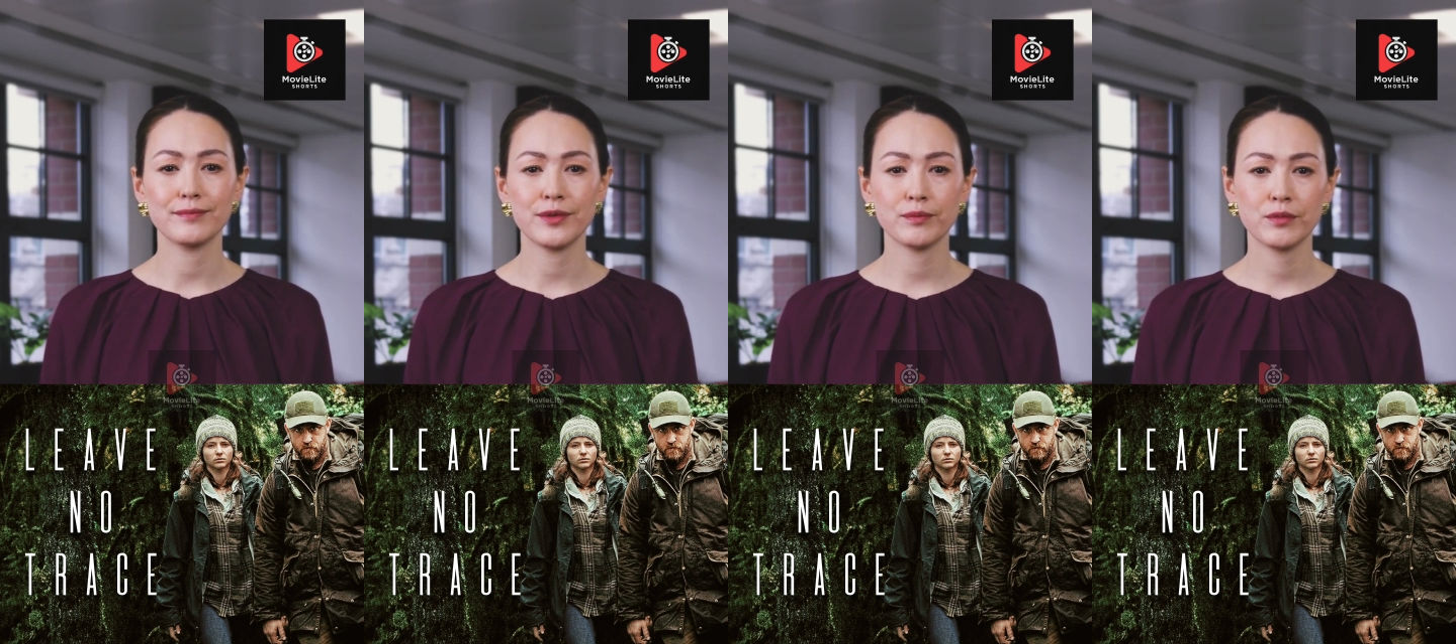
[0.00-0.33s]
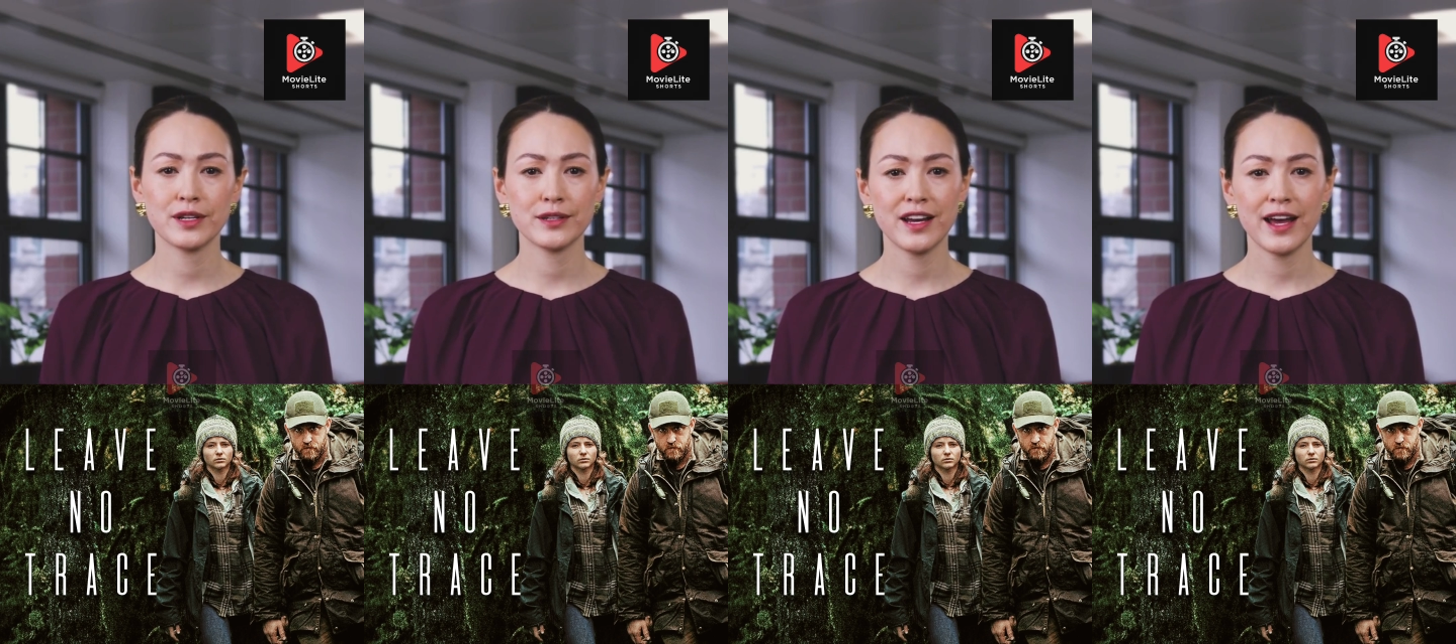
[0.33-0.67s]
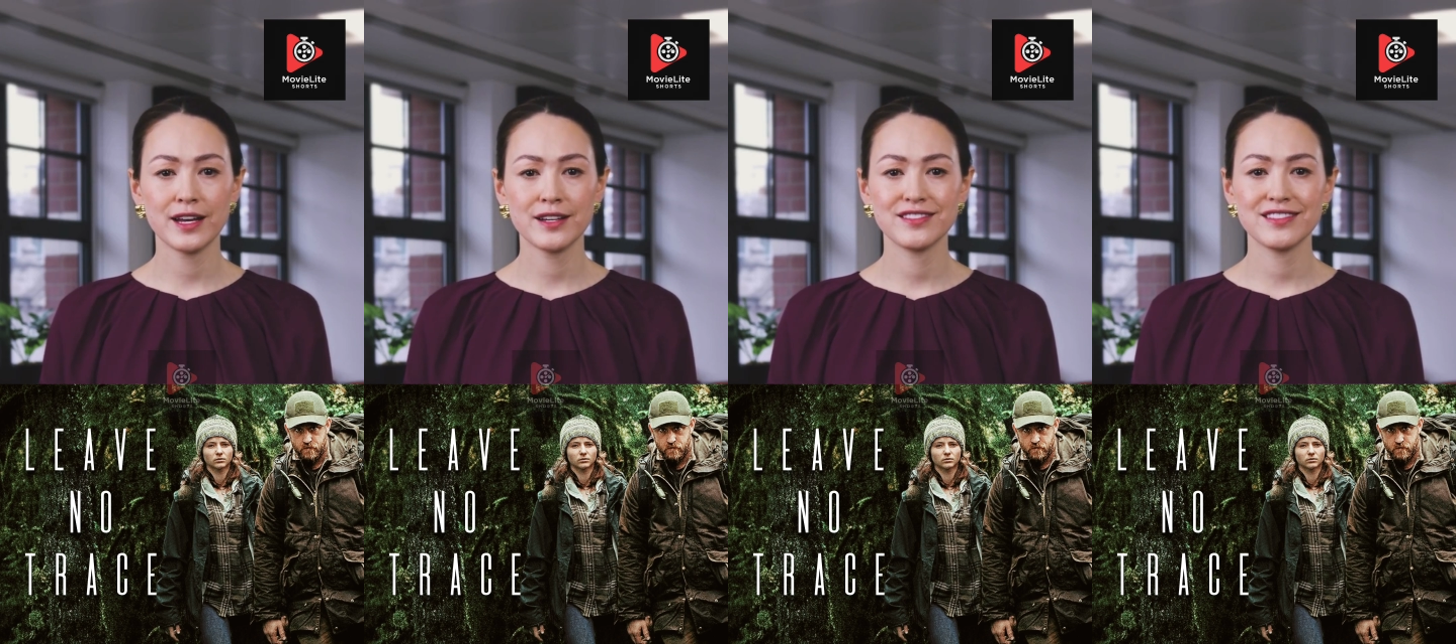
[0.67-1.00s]
But Will
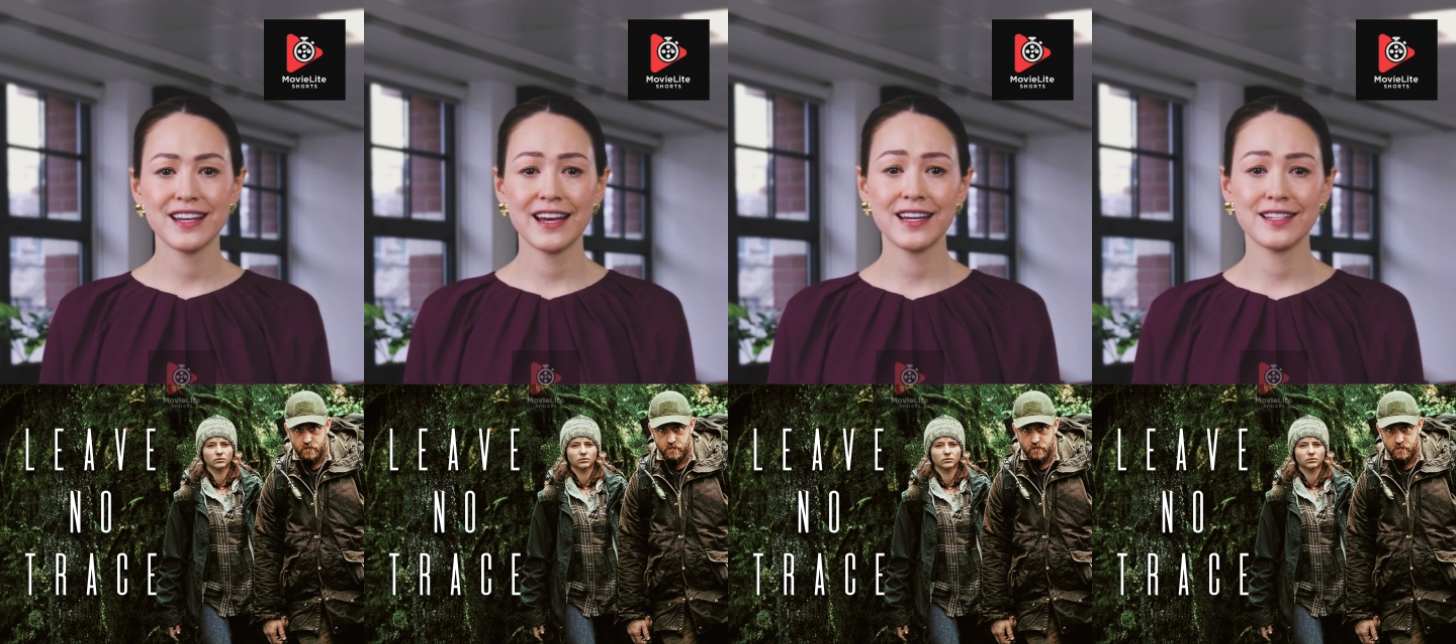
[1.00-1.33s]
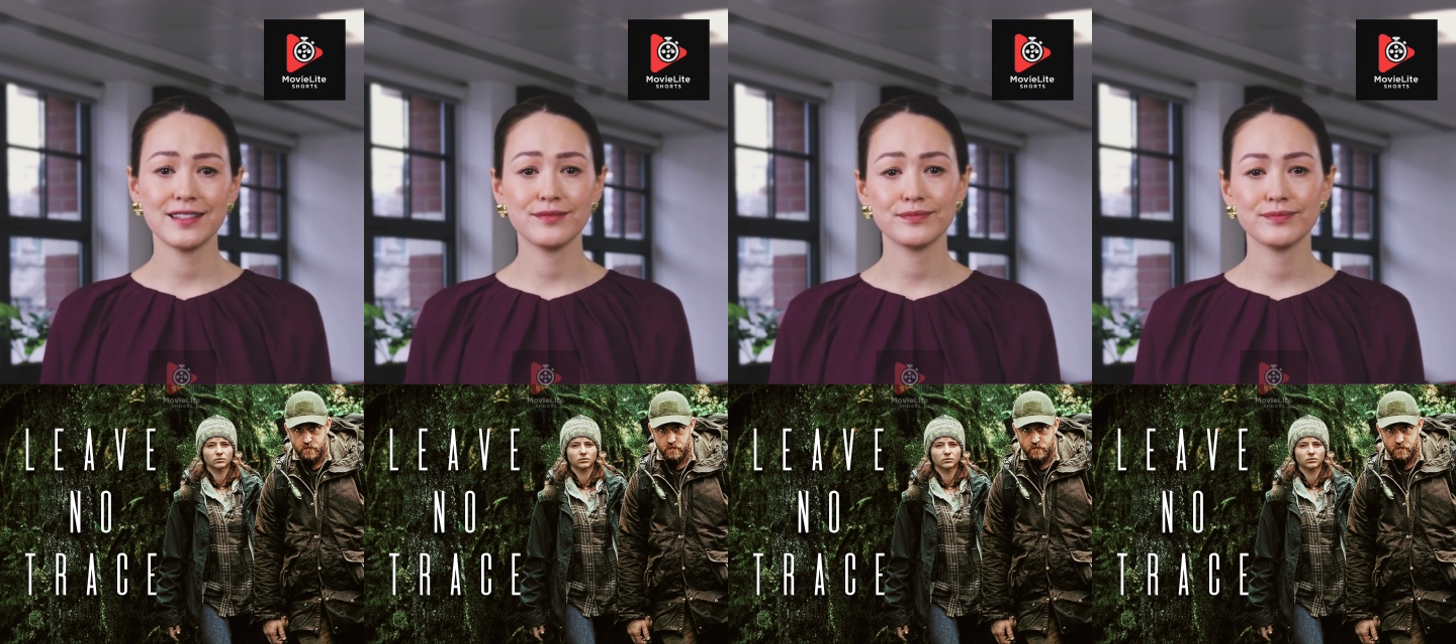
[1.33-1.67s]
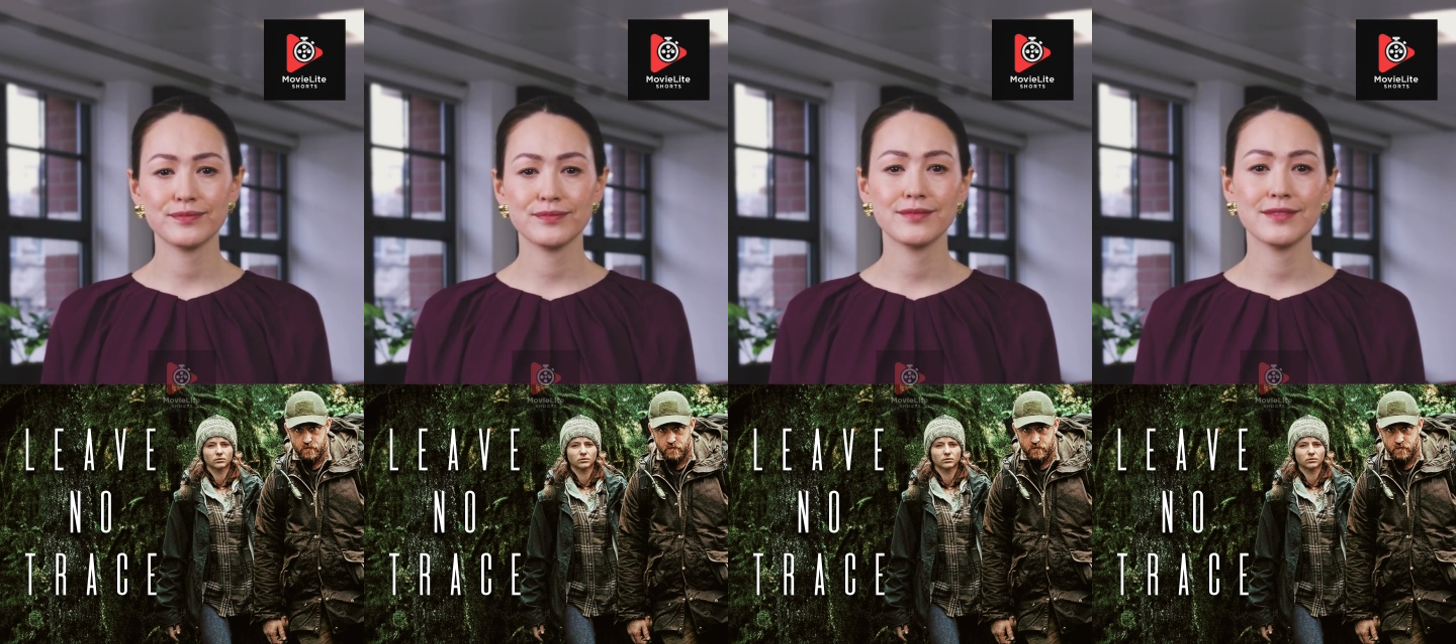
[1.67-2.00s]
can't stay.
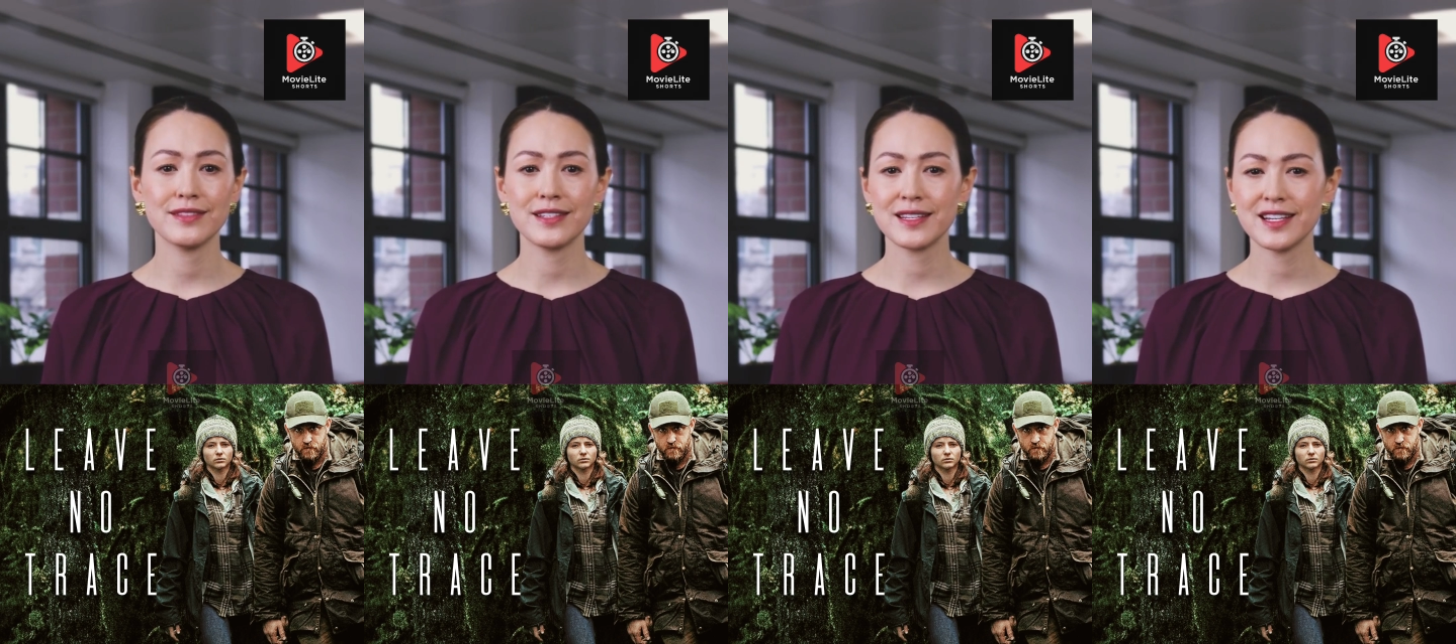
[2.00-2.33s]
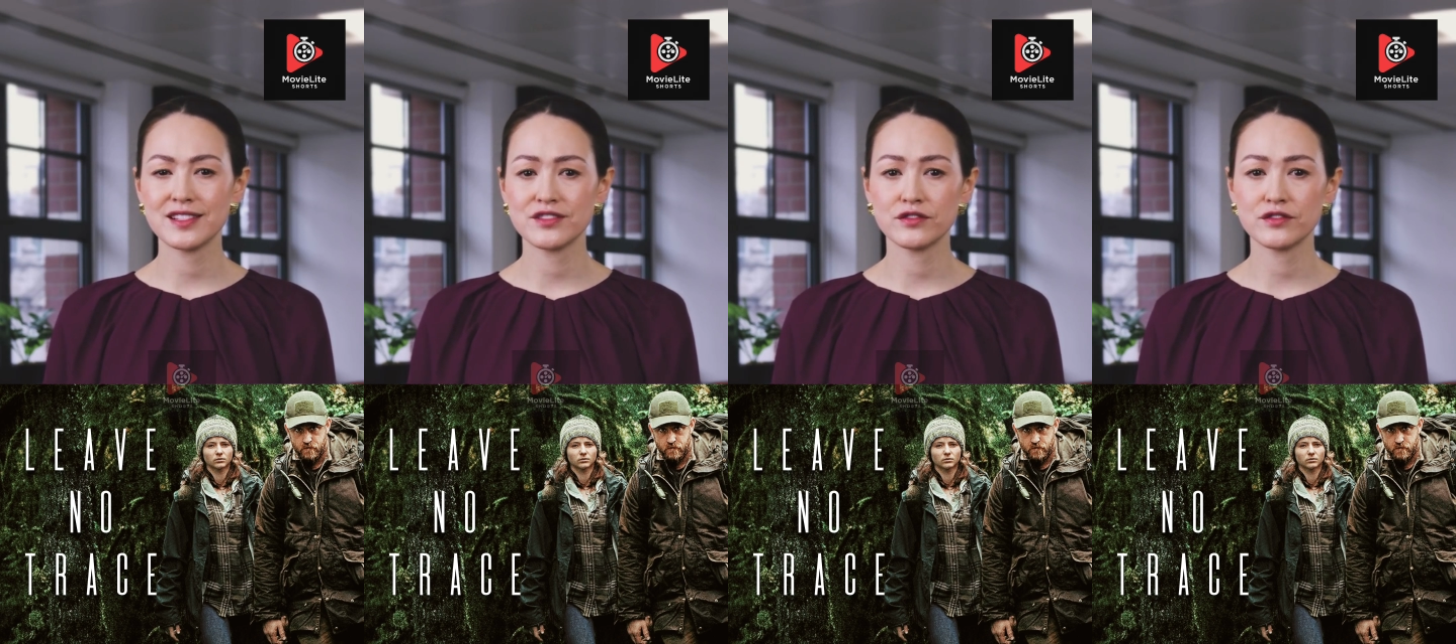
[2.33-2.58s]
His